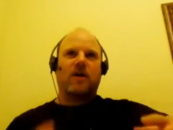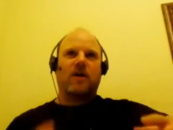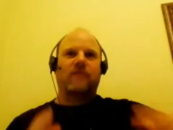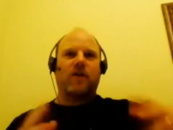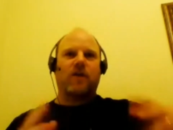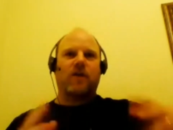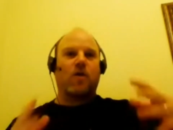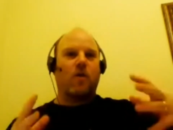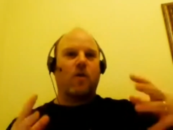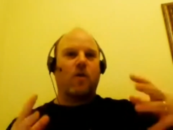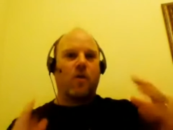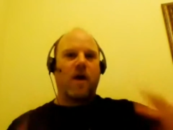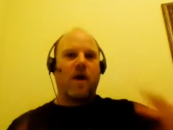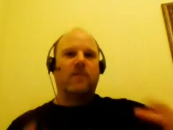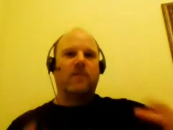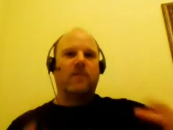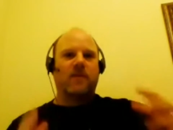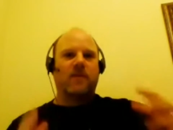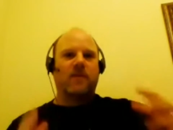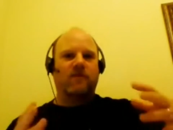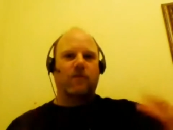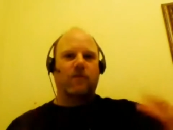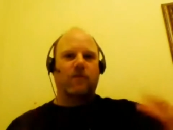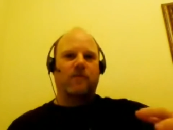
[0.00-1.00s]
part of a
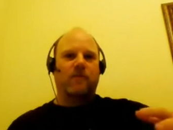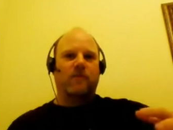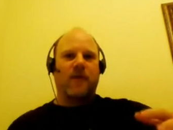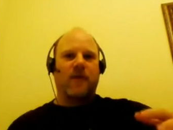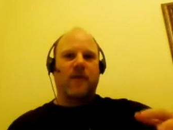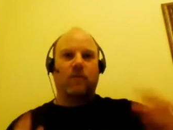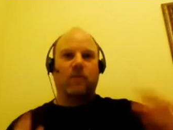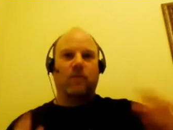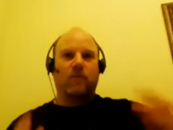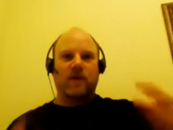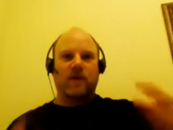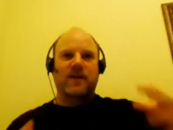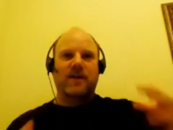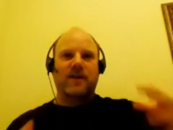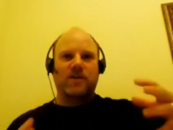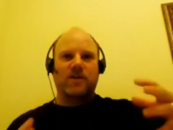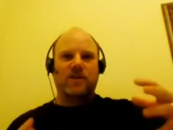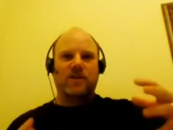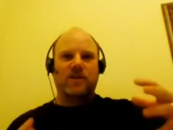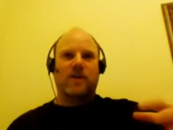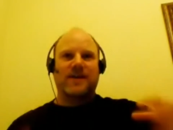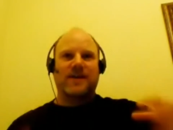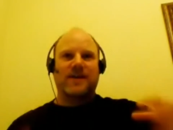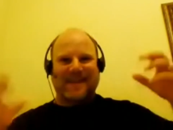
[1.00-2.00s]
cooperative group that
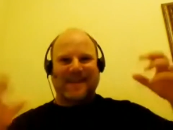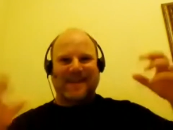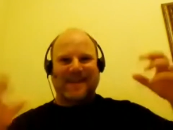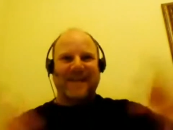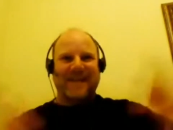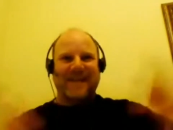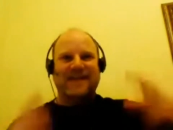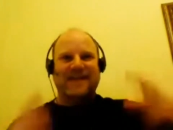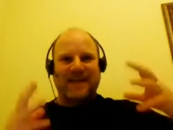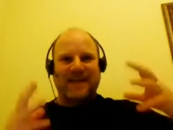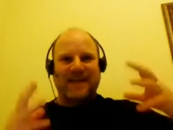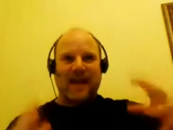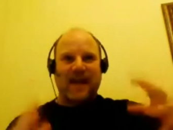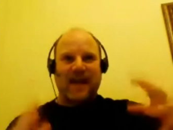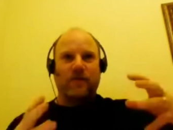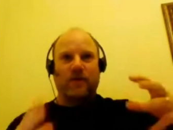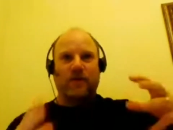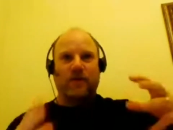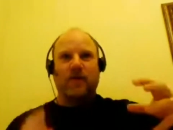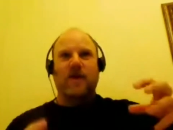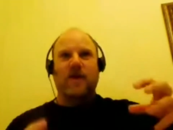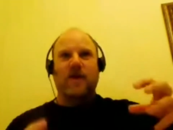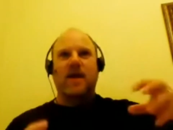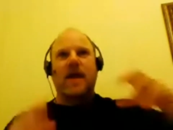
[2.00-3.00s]
really enjoys getting
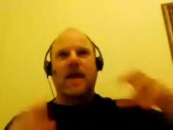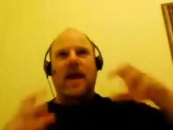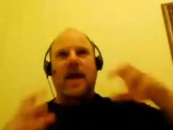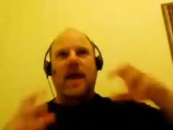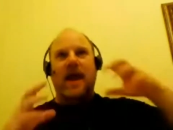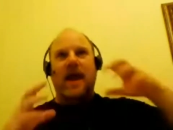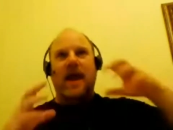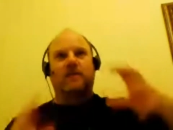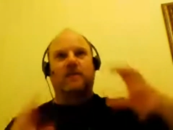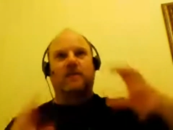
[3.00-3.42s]
together